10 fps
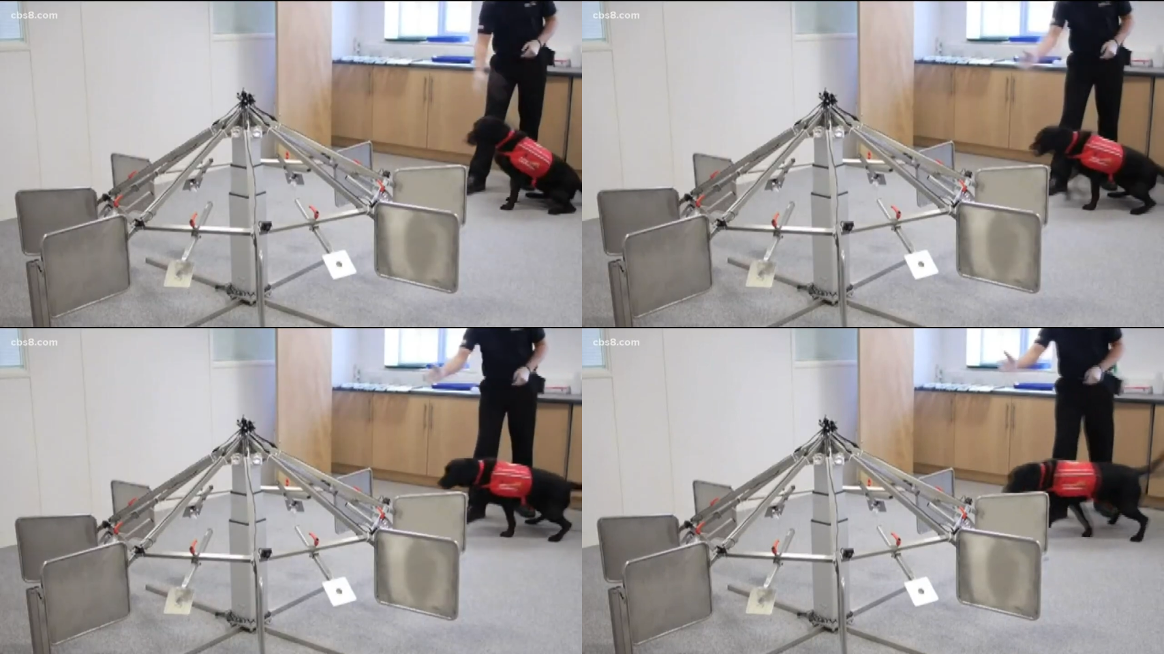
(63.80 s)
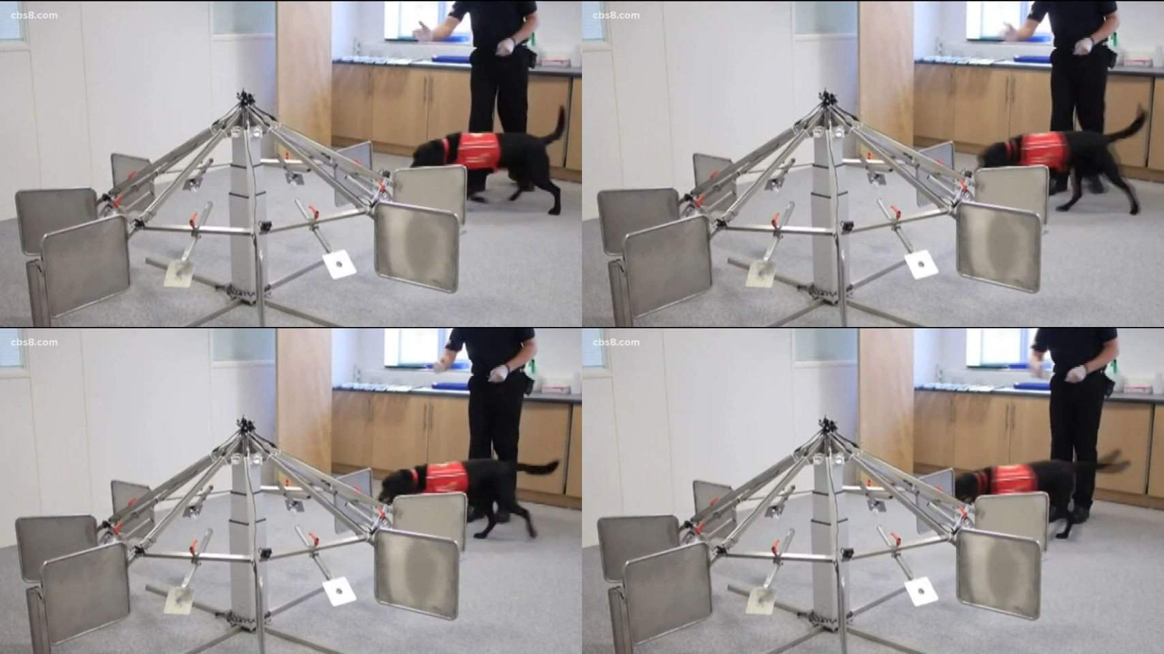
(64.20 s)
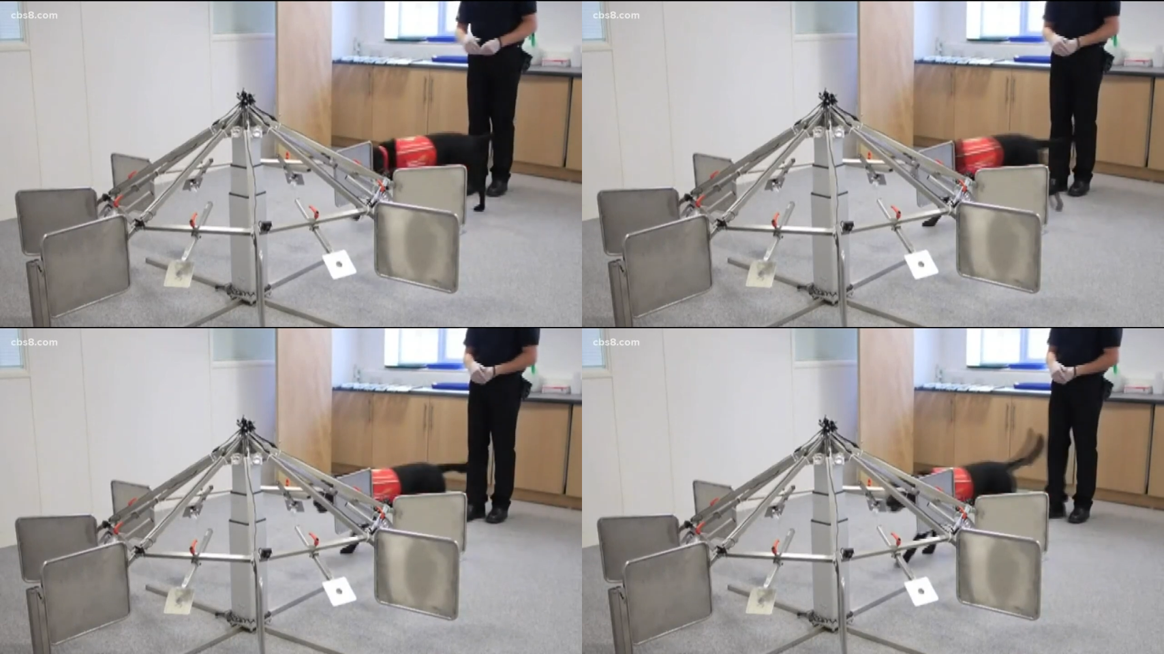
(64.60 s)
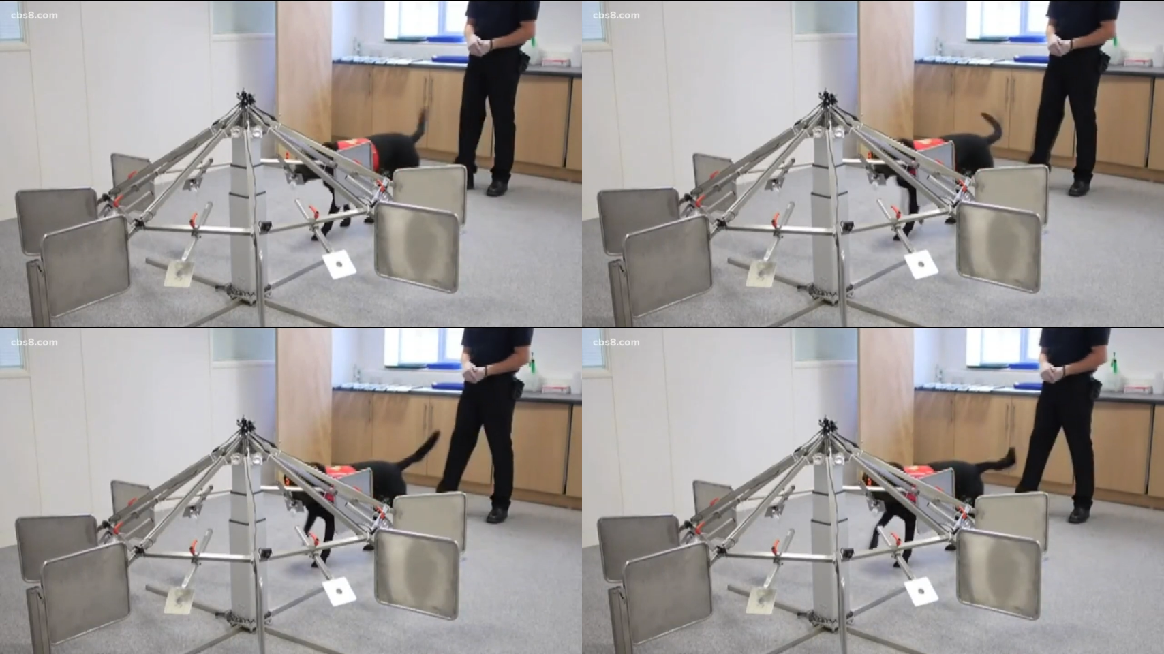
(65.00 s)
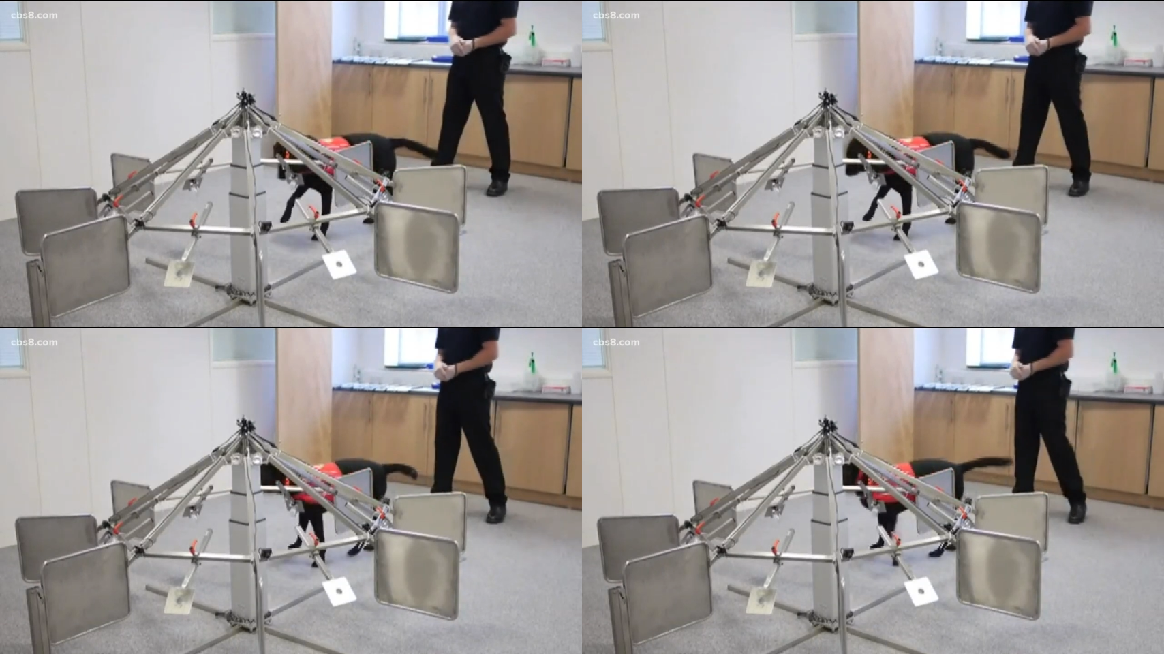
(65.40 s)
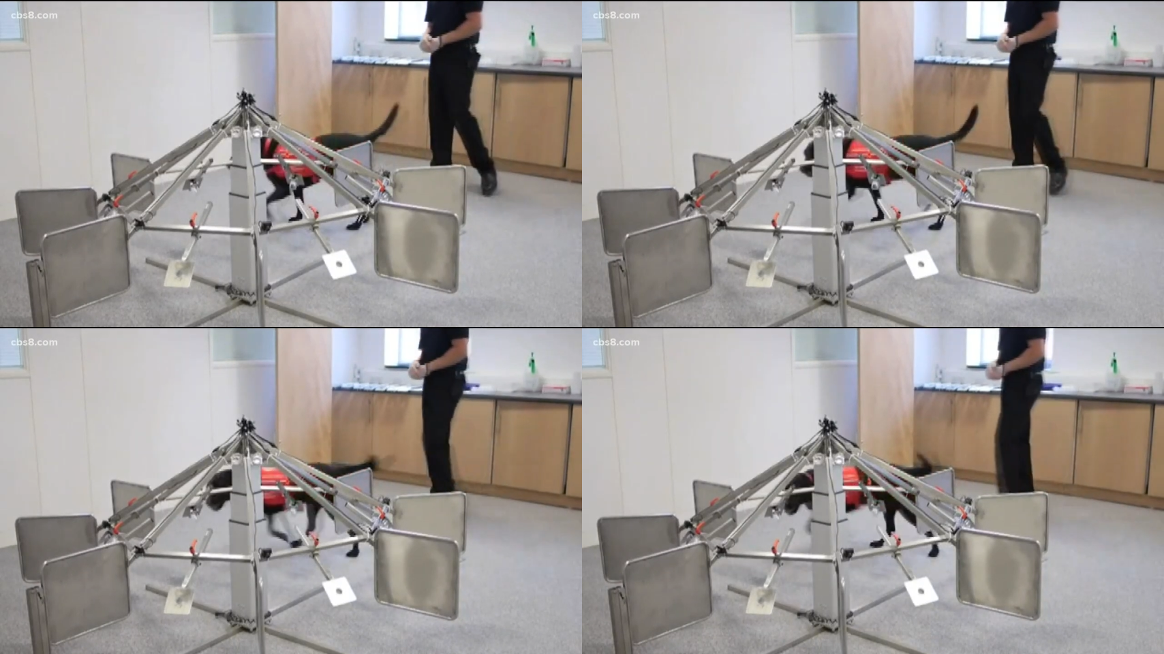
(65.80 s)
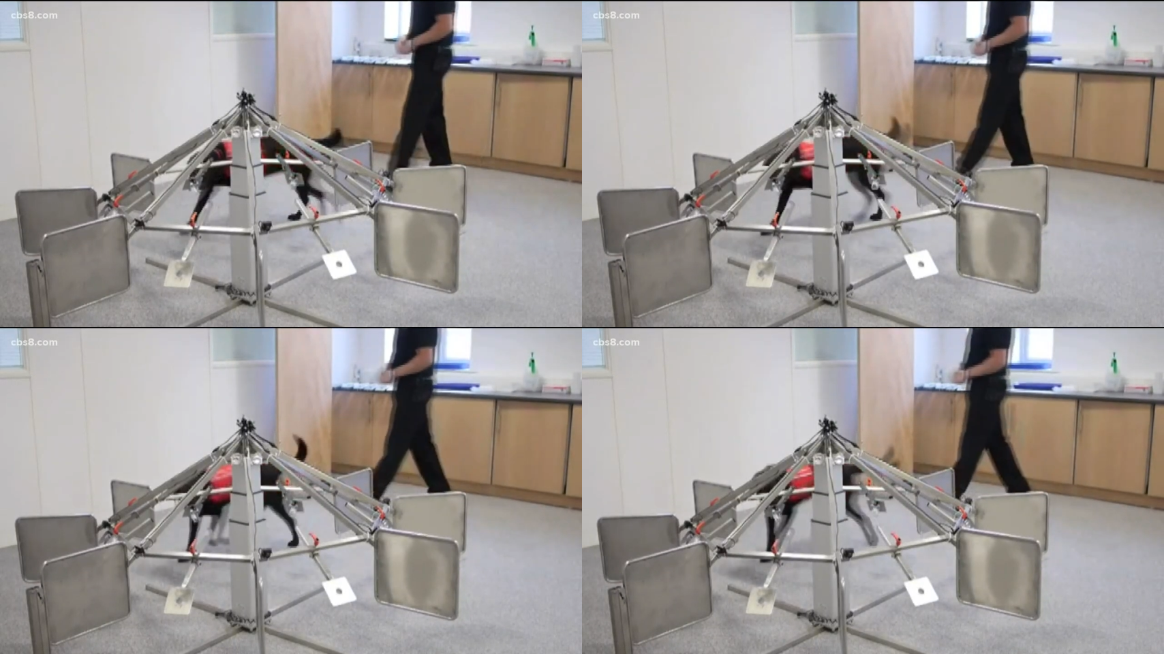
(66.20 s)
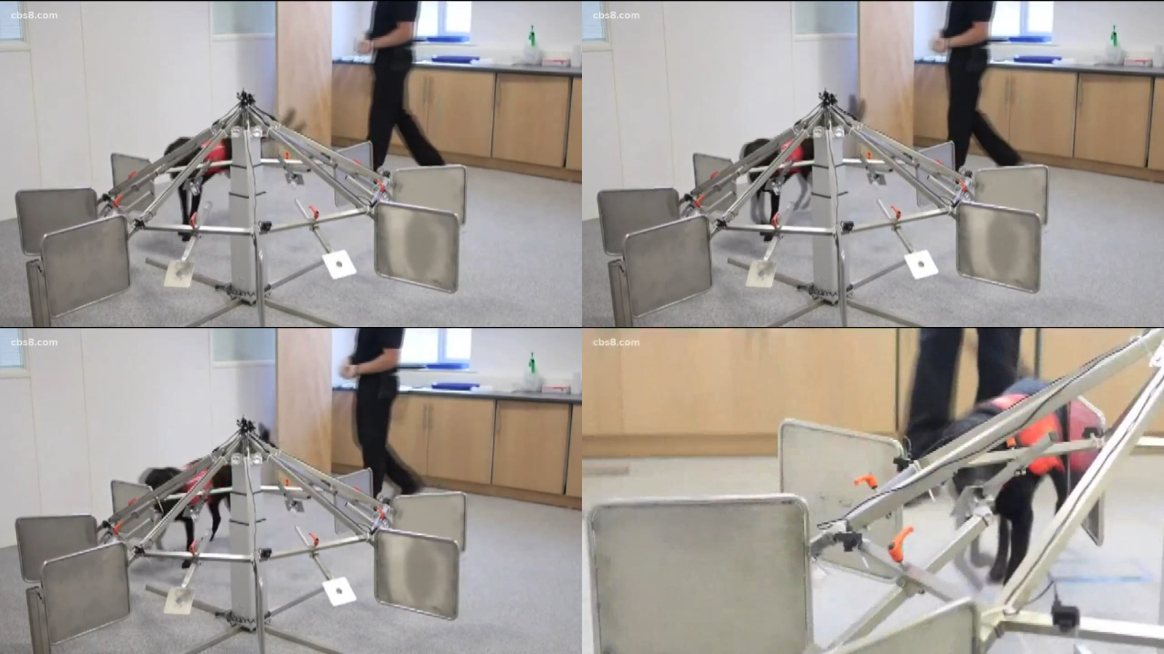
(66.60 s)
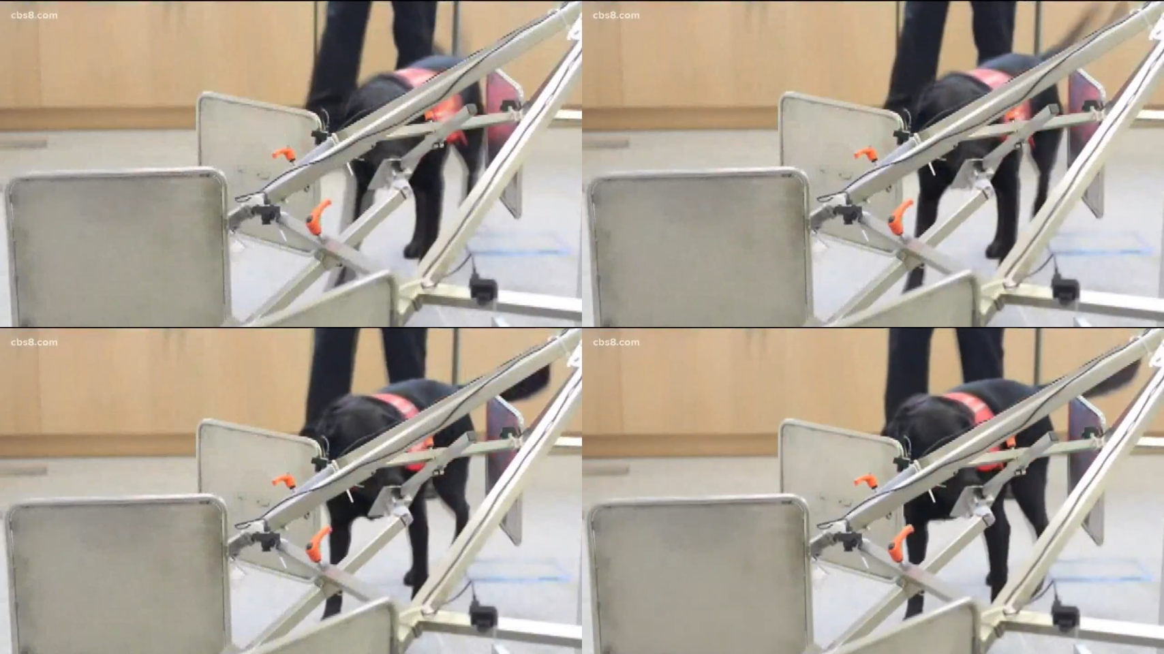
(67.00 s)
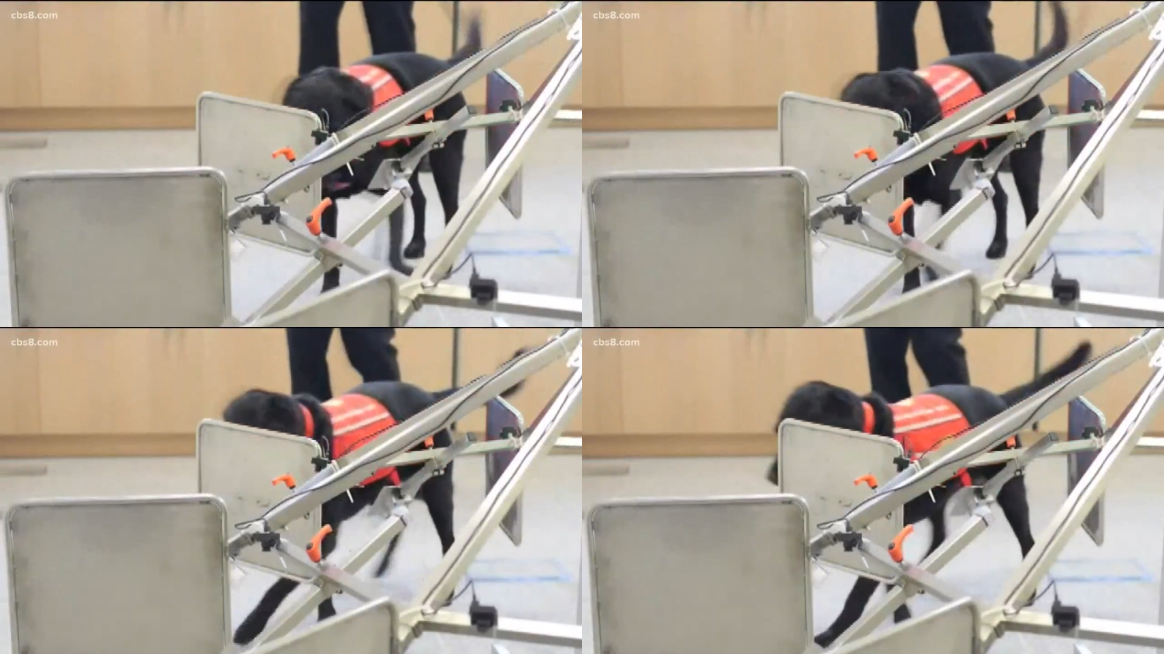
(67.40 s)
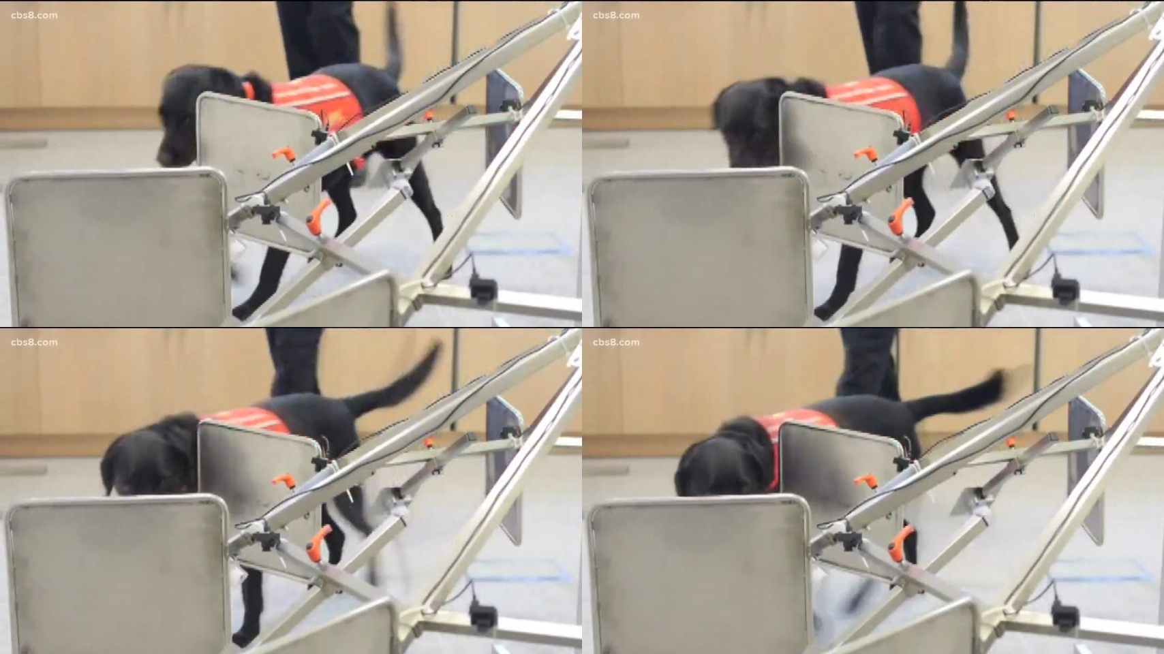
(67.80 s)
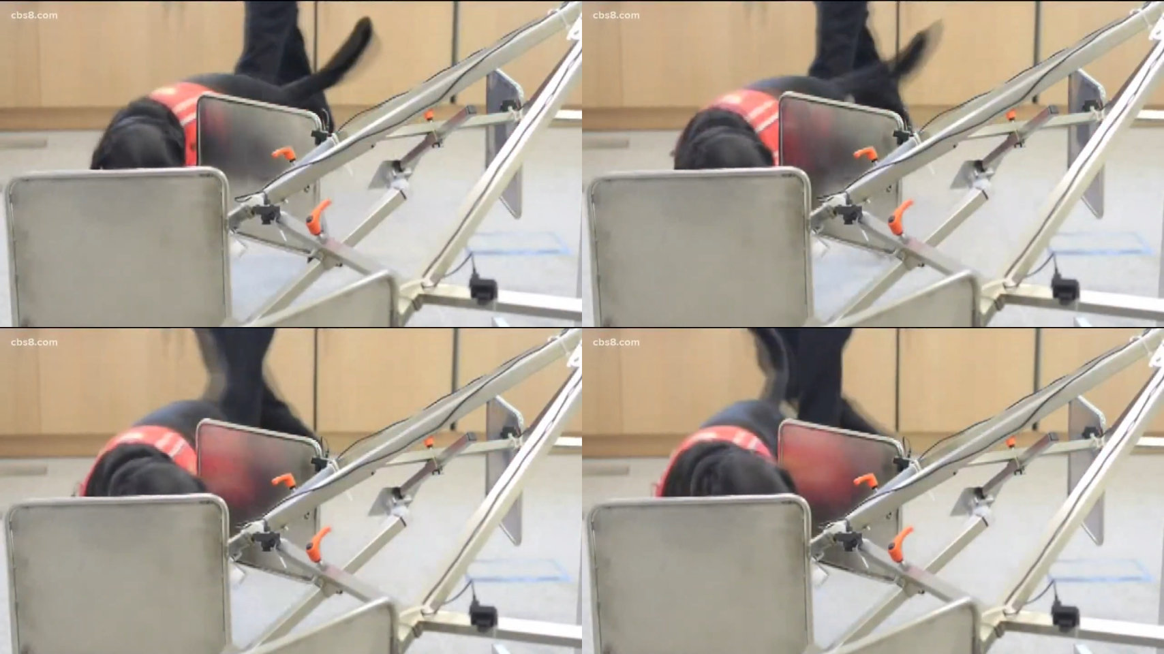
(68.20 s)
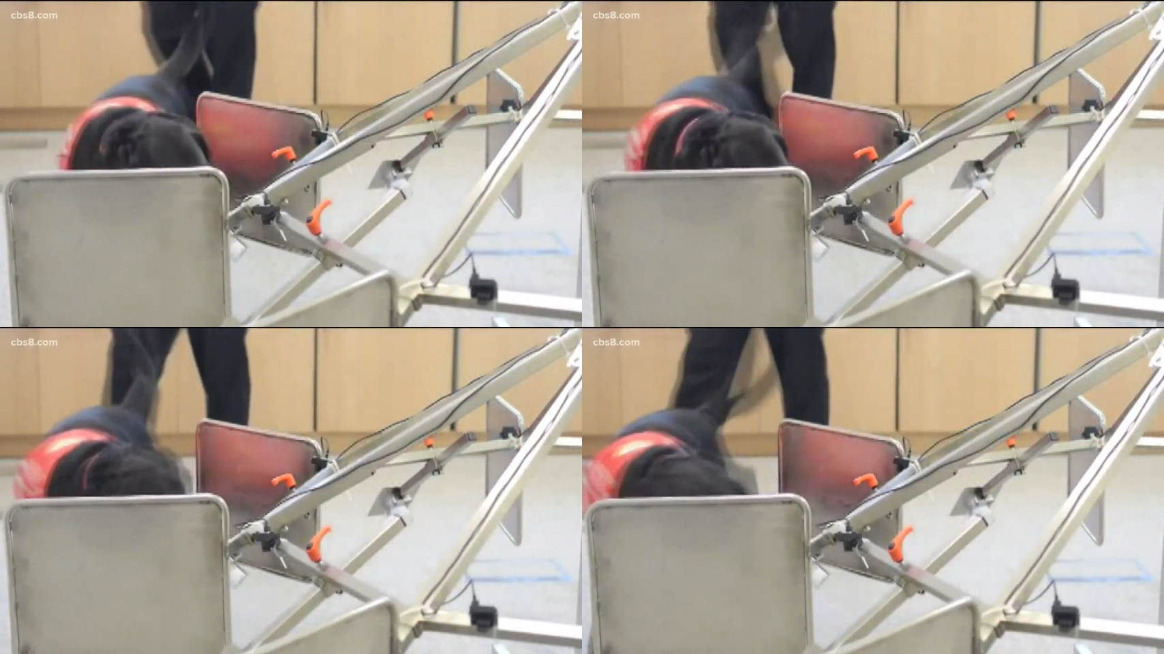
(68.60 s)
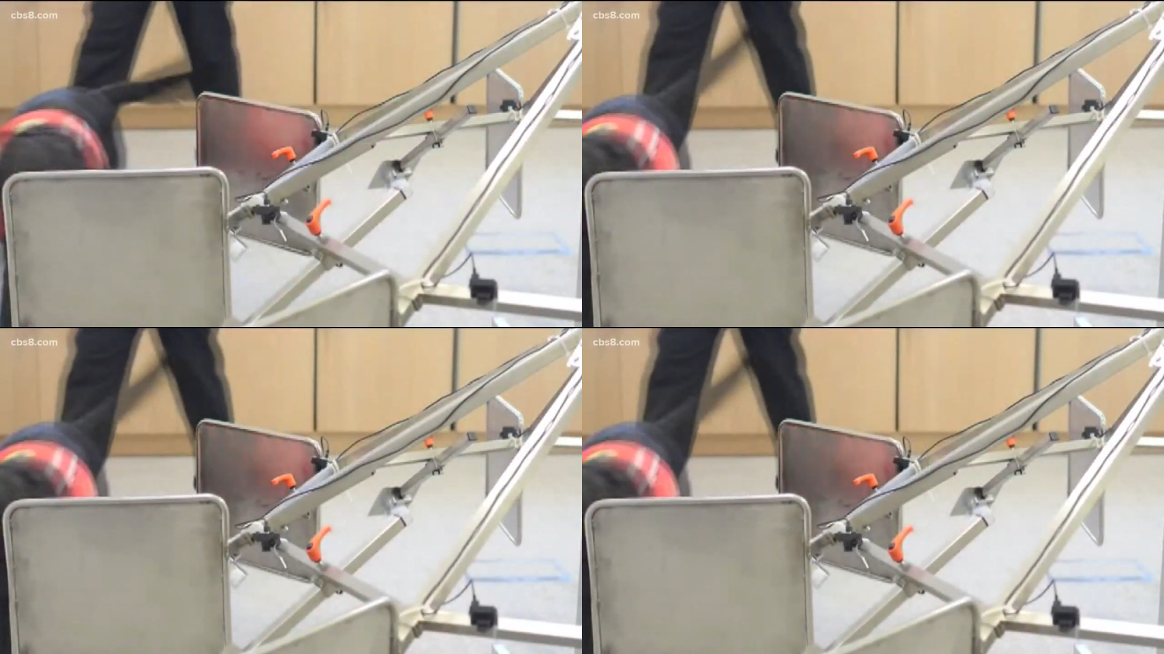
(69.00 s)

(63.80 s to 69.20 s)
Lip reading: No face is visible, so there are no lips to read.